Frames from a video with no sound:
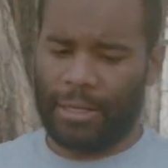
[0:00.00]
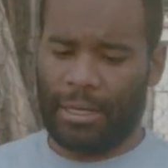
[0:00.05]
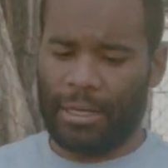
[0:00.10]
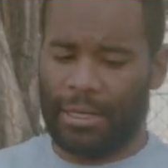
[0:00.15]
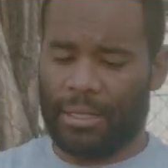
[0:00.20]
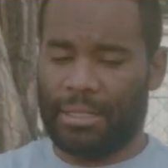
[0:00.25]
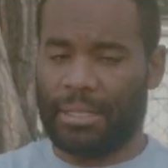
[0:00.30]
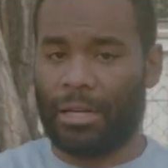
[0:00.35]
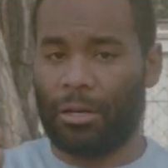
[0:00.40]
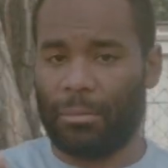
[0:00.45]

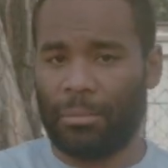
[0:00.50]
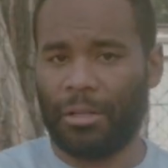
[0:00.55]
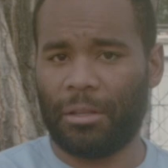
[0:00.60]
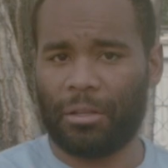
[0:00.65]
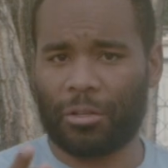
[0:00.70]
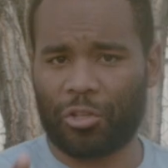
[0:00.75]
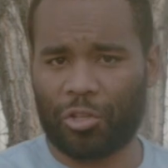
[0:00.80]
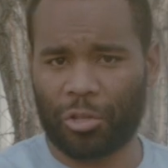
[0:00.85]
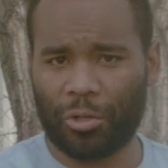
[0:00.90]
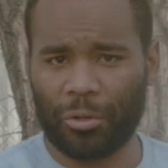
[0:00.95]
and tell me
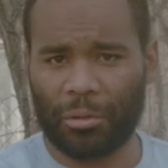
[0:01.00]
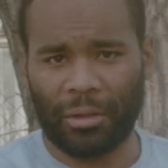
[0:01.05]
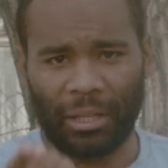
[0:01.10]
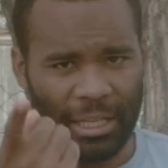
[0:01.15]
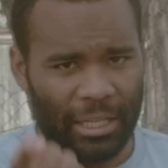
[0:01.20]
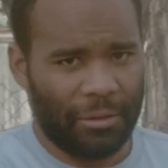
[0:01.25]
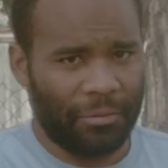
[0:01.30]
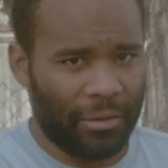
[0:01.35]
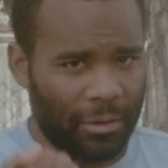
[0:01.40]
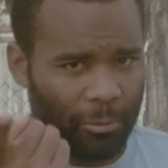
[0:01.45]
the truth,
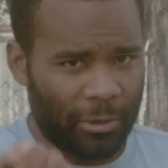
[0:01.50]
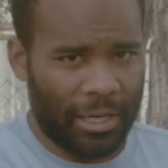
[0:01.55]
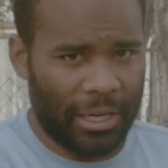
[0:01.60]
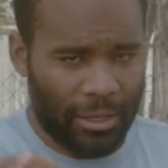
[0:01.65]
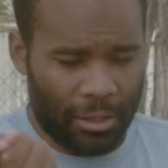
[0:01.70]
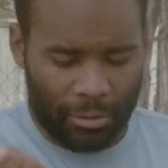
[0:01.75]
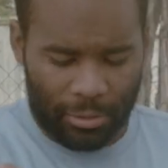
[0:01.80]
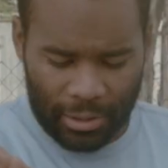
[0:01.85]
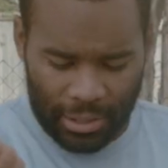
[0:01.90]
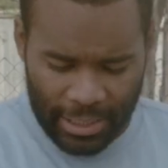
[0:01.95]
even when
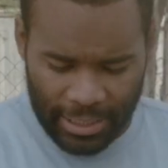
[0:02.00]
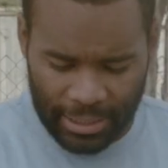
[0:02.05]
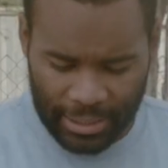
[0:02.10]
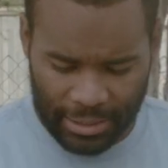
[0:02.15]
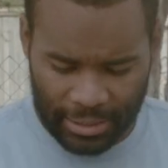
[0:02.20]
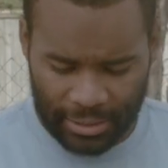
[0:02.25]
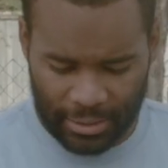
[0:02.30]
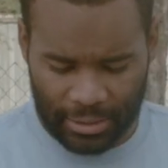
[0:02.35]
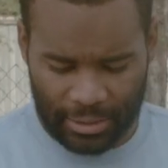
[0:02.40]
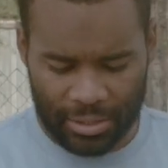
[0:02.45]
I don't
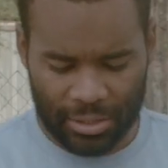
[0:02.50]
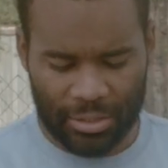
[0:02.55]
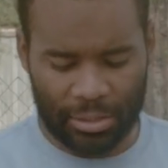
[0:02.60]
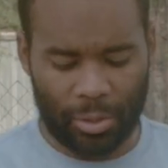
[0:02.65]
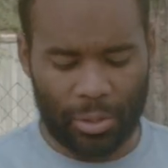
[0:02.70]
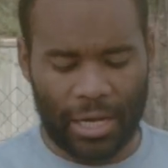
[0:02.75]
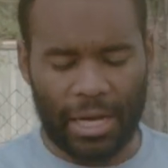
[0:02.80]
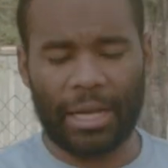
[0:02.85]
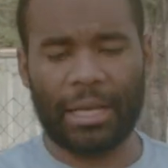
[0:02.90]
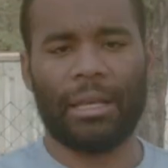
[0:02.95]
like it,
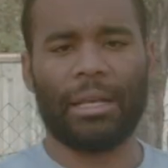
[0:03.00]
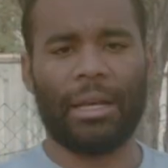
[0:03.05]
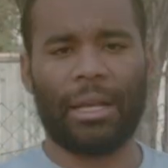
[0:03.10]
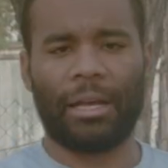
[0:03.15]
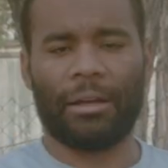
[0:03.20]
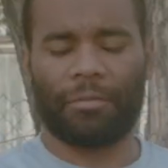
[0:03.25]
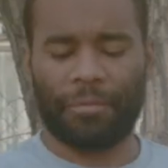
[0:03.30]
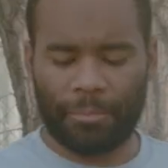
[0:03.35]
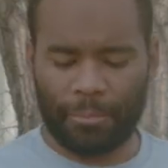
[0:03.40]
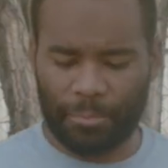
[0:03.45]
so I can
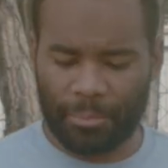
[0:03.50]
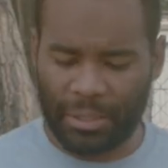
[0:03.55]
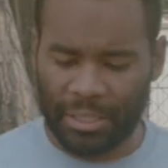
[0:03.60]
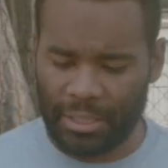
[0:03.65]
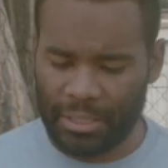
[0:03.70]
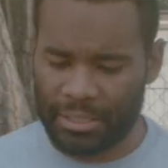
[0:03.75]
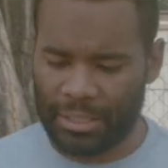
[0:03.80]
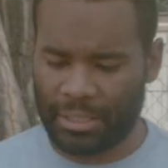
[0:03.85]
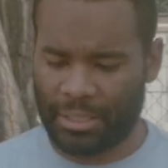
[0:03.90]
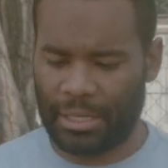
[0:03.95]
have
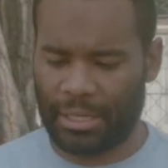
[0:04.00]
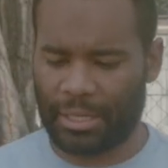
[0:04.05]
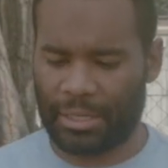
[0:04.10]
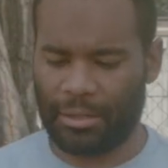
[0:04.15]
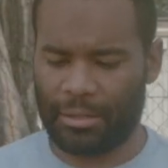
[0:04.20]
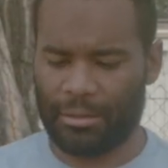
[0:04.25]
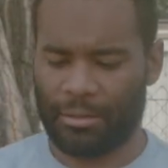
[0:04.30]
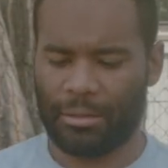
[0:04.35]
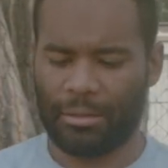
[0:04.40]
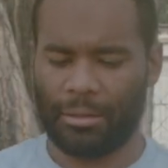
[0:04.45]
peace
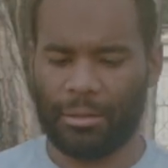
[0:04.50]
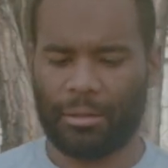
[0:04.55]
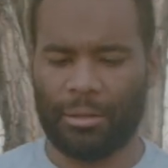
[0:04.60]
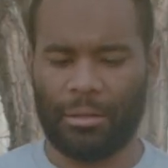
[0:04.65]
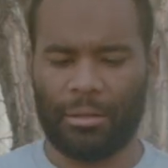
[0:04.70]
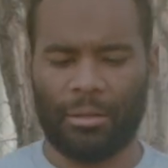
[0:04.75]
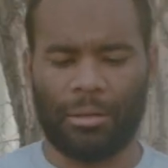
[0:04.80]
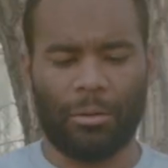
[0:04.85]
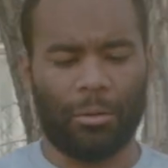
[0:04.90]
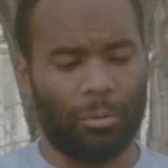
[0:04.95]
again,
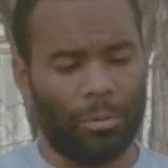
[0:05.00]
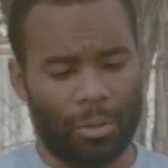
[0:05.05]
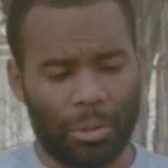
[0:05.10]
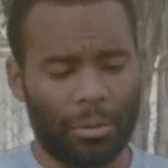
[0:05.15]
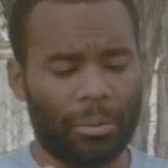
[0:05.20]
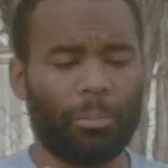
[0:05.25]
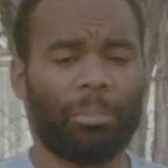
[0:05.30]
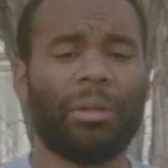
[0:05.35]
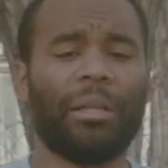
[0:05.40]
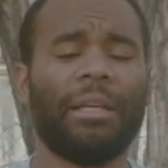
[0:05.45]

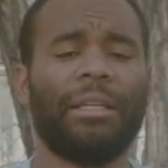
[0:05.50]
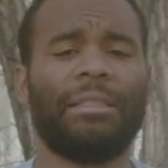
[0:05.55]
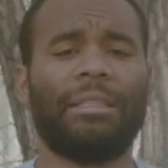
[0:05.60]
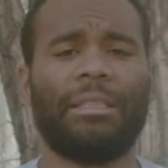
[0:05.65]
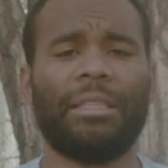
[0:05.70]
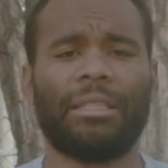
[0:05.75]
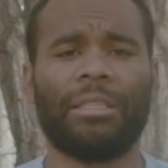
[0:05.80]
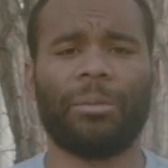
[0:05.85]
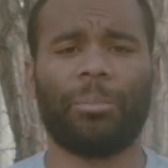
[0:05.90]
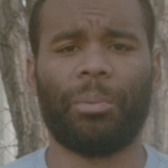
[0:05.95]
well, please
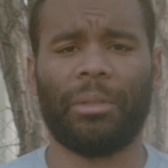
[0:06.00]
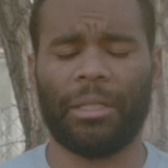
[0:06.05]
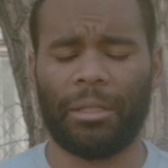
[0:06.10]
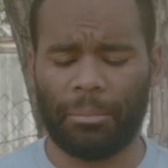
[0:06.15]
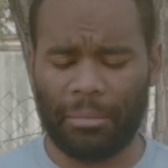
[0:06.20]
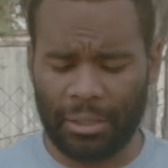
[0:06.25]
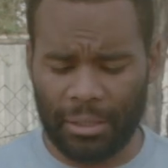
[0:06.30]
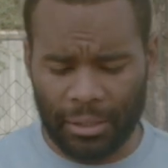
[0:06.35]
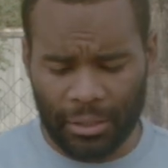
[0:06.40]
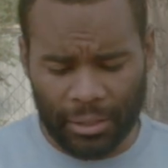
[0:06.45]

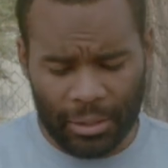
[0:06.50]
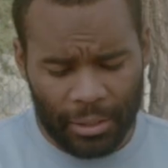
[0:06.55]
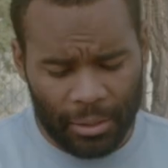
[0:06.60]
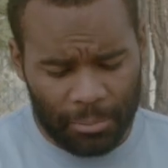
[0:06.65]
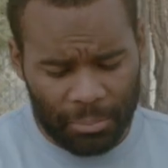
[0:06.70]
discipline me.